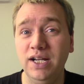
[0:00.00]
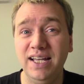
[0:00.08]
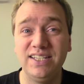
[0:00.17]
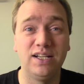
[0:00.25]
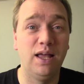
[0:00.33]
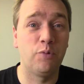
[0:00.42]

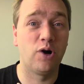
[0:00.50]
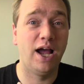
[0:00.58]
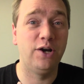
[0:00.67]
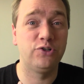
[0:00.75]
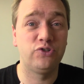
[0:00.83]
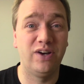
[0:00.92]
is a lot more
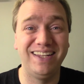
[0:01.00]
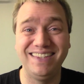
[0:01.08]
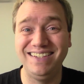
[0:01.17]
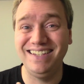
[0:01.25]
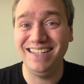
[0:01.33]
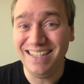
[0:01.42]
higher strength
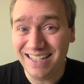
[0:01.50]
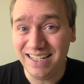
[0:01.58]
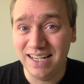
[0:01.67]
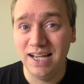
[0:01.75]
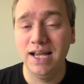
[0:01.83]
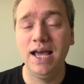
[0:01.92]
D,